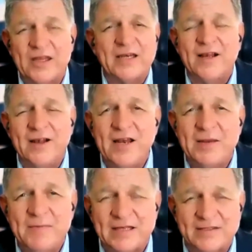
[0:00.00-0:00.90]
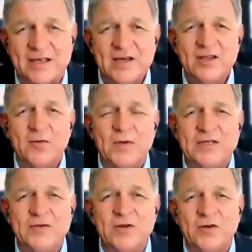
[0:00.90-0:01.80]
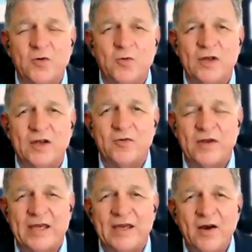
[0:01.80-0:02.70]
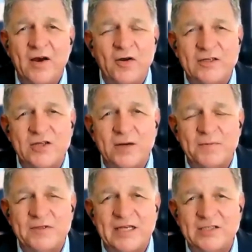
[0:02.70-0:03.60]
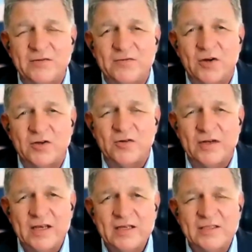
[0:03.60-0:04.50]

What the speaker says: That clearly means that we do not all agree on interpretation of doctrine.